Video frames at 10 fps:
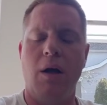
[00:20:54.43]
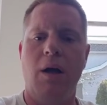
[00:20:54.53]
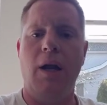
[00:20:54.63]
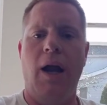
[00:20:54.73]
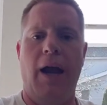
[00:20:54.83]

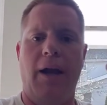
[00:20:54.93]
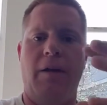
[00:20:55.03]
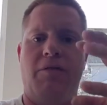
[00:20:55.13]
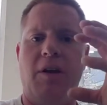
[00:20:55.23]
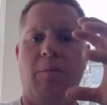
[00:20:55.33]
And I've
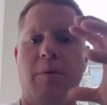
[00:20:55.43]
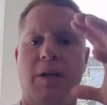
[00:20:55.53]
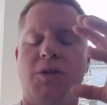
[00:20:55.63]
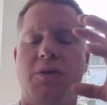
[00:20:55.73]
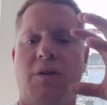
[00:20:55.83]
seen
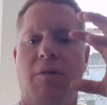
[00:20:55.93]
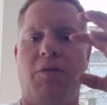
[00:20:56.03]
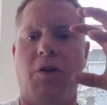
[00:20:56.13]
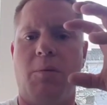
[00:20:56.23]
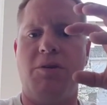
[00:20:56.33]
pictures of
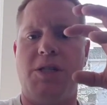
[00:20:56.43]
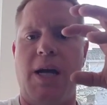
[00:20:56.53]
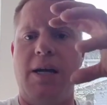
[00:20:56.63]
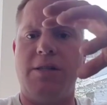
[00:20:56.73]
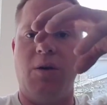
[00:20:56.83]

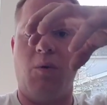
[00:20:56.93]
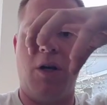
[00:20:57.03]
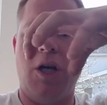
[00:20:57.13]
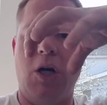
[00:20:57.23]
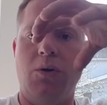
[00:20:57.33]
thermostats that were
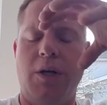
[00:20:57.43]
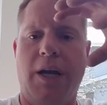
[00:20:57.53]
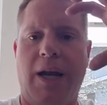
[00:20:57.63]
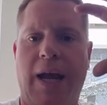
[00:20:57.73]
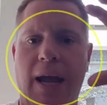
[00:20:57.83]

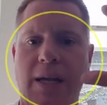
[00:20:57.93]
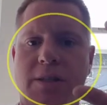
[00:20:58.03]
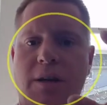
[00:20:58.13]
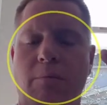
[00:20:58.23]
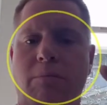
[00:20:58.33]
encased in
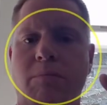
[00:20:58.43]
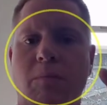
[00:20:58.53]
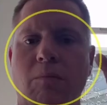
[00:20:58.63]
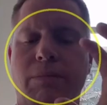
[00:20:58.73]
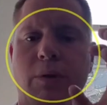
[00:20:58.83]
a
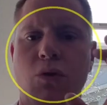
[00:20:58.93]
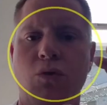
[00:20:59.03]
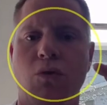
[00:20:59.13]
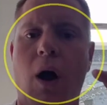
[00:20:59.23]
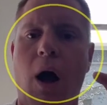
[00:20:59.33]
blue
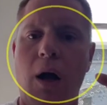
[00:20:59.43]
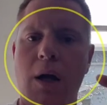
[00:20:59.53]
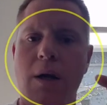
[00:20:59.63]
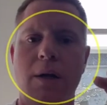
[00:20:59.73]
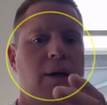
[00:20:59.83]
rock.
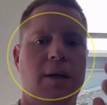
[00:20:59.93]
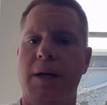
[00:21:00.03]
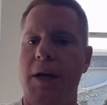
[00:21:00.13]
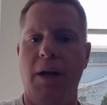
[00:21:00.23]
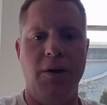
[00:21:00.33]
You
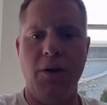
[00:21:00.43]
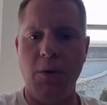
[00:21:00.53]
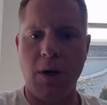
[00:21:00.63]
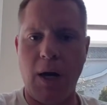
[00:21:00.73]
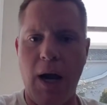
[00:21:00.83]
didn't do it
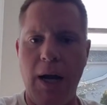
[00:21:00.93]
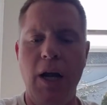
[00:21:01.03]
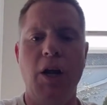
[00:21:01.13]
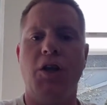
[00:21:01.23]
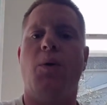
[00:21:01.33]
right.
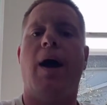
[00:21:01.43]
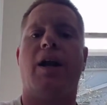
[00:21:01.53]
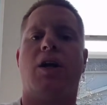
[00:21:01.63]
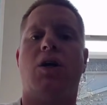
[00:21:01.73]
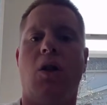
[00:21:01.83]
You had a
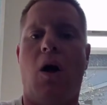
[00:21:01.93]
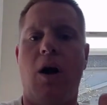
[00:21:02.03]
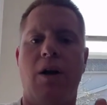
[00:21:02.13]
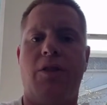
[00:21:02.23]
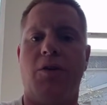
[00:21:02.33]
clogged
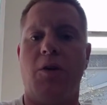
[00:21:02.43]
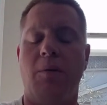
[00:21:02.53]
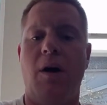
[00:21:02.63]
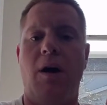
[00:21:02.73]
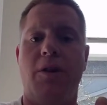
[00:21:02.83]

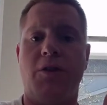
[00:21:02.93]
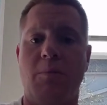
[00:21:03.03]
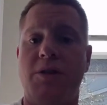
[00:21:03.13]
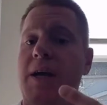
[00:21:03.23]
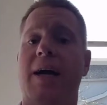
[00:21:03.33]

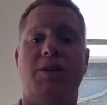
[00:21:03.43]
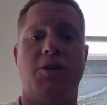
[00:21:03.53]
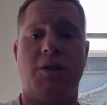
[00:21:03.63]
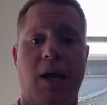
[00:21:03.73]
thermostat, just like I